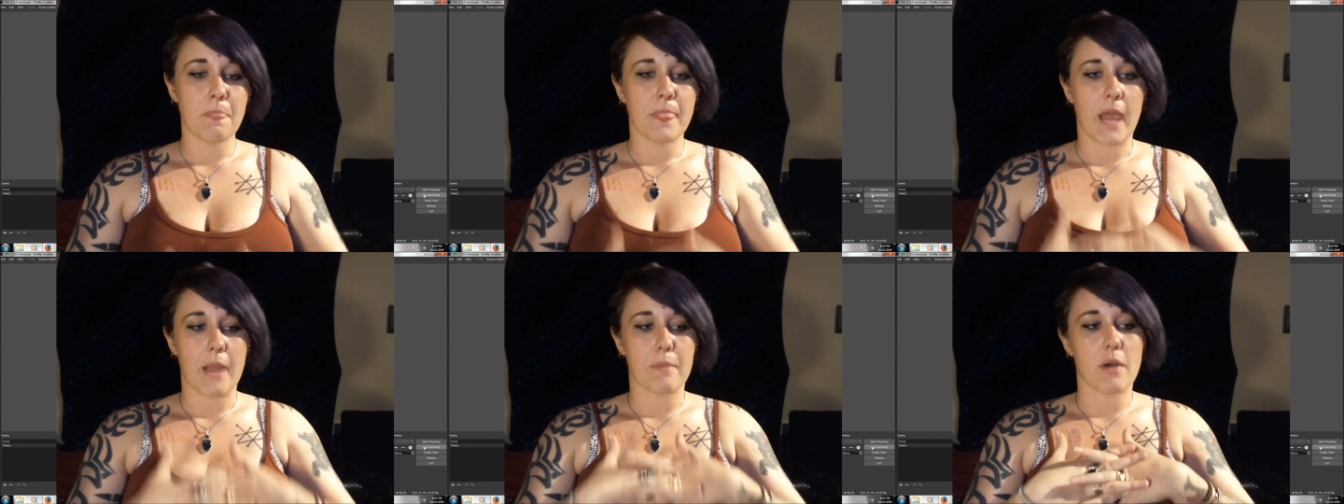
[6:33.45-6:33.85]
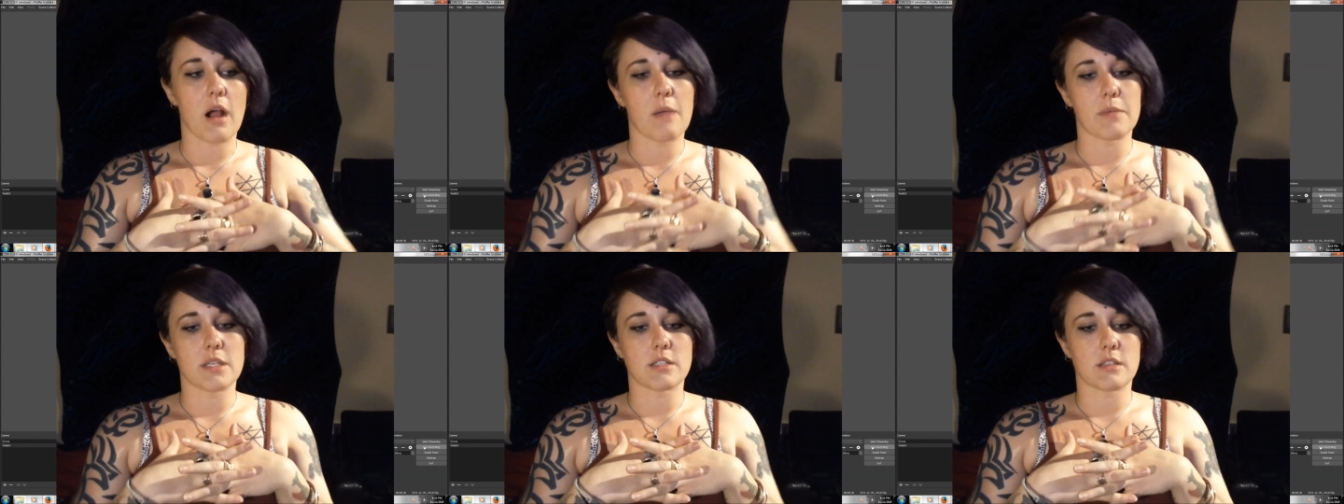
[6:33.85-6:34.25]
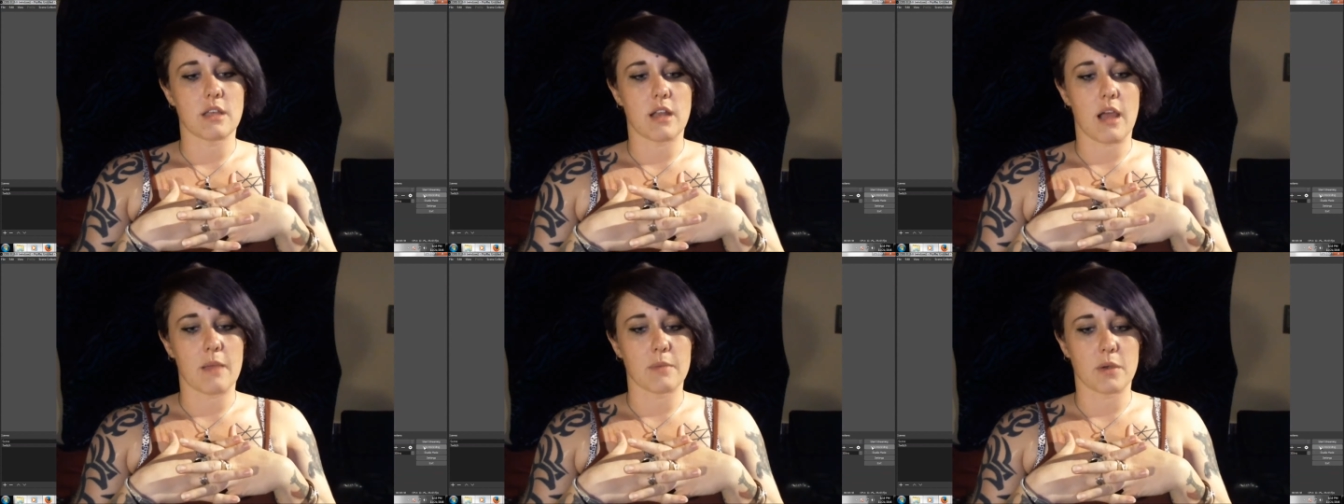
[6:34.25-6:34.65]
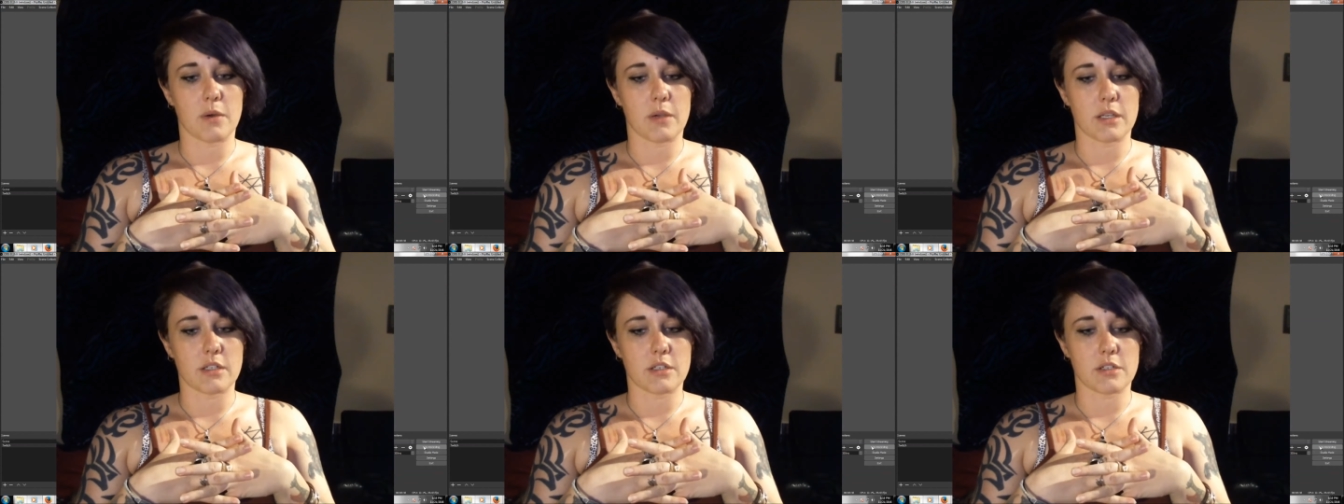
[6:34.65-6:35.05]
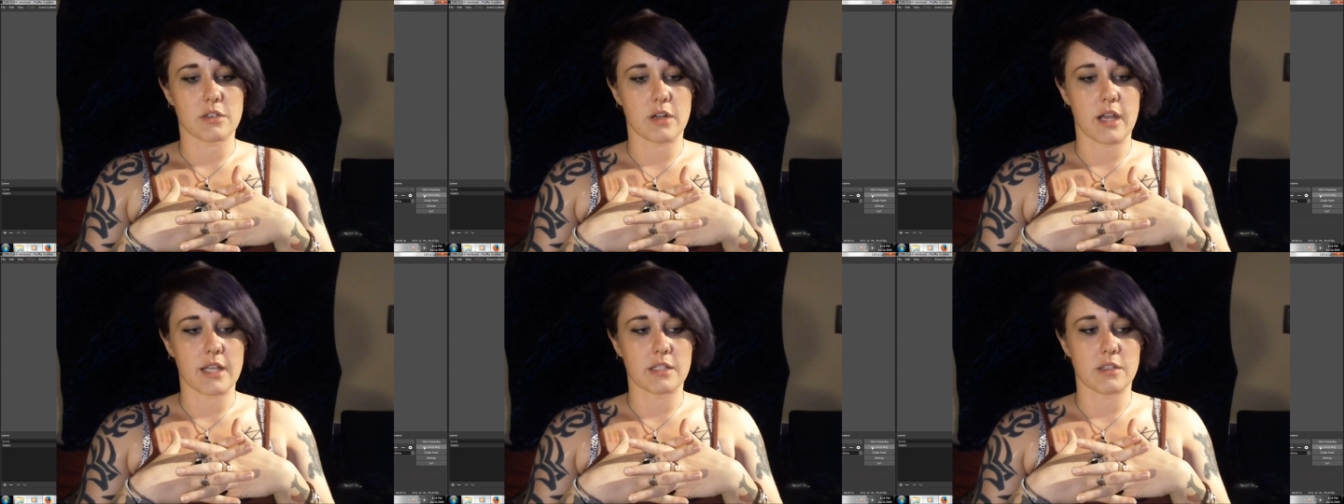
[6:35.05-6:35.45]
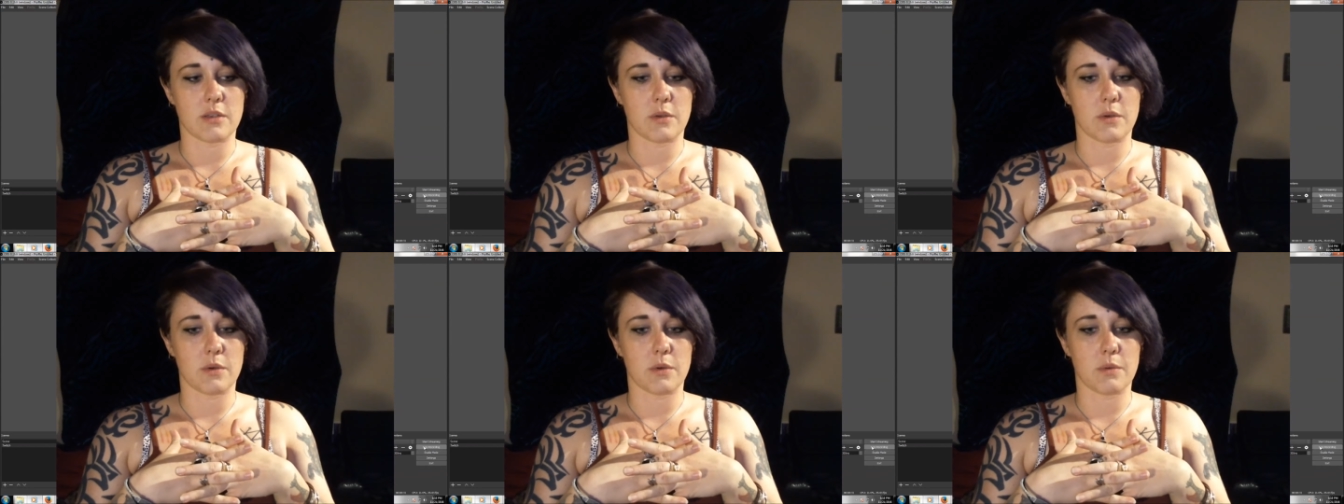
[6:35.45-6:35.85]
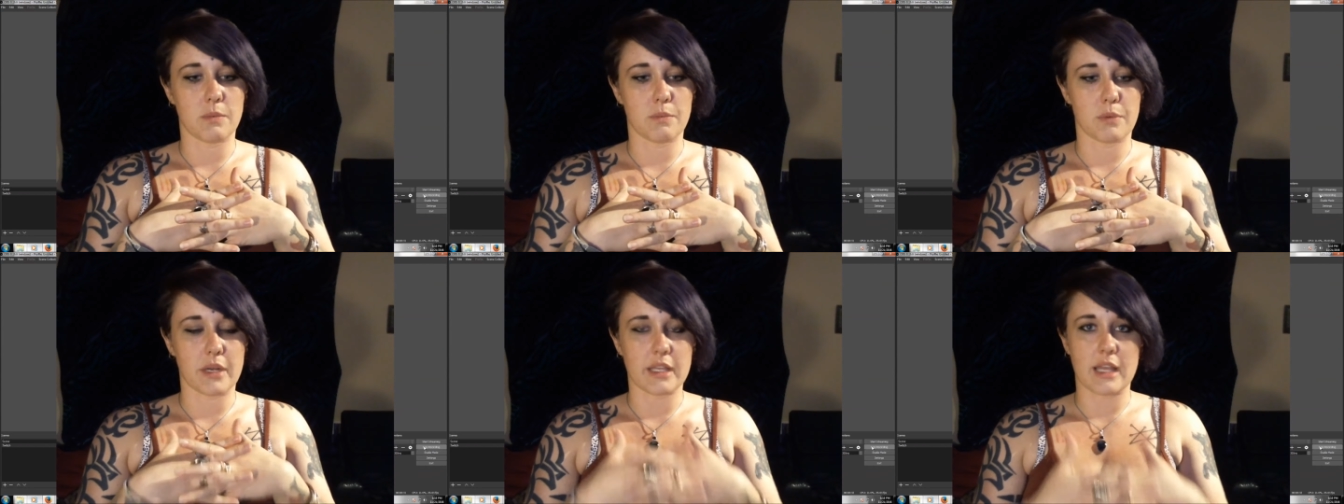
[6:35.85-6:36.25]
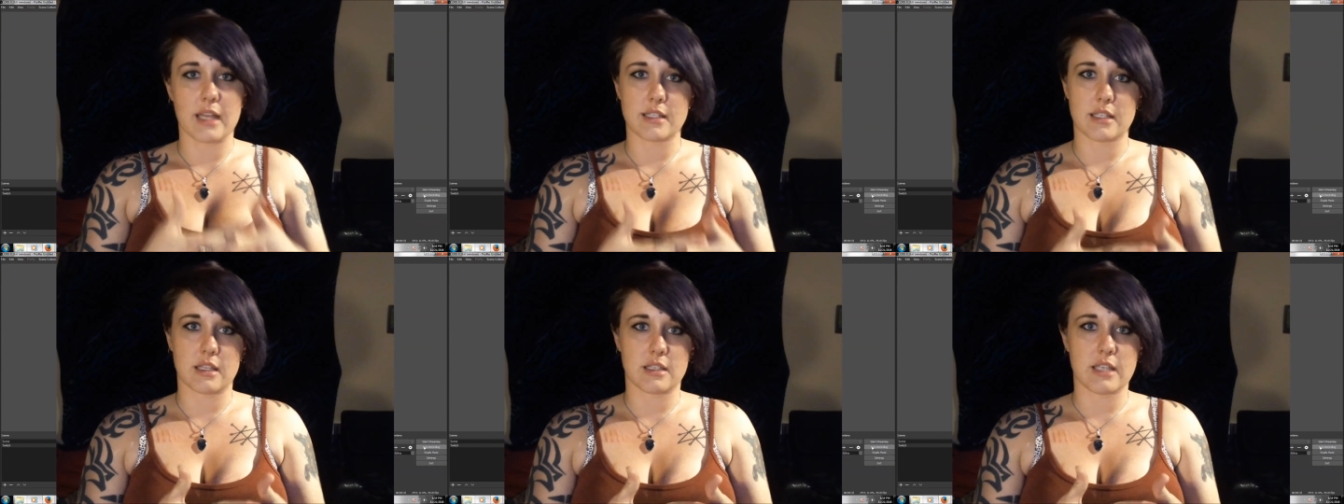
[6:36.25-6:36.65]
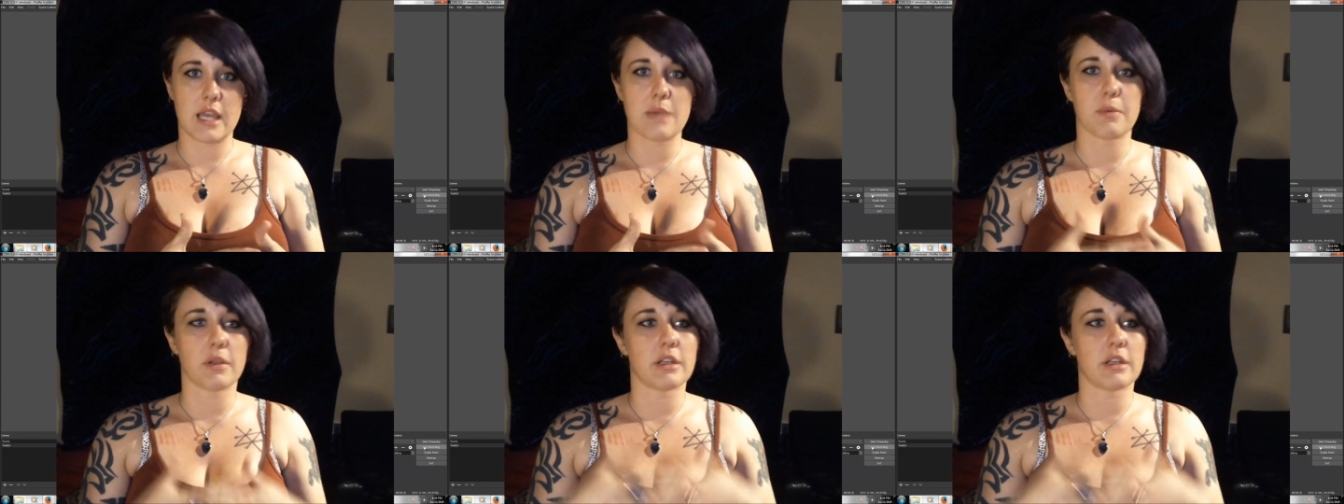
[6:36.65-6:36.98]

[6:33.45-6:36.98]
I promise that I'm going to try to bring that to the table.